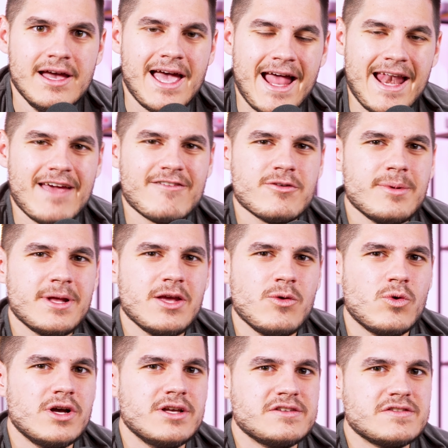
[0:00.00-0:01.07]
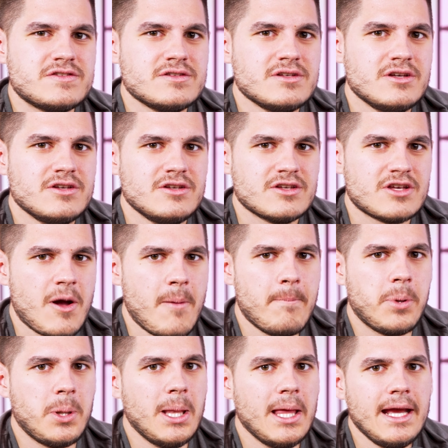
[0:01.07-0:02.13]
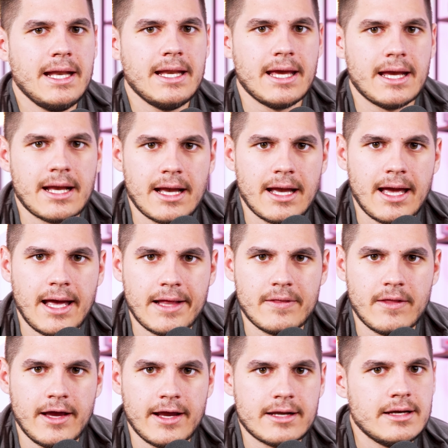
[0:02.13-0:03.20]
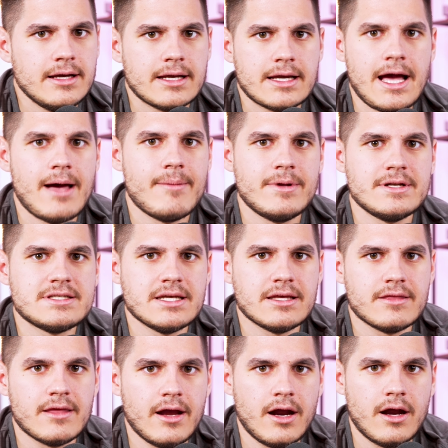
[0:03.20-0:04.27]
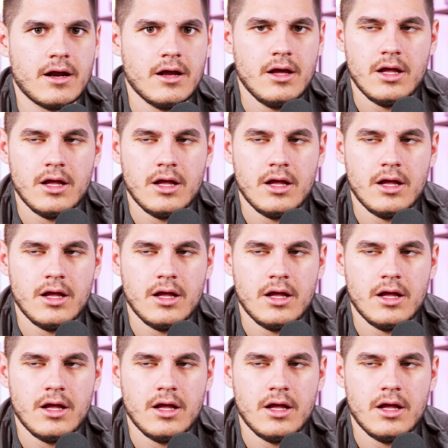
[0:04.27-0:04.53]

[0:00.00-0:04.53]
And everybody was complaining and like commenting there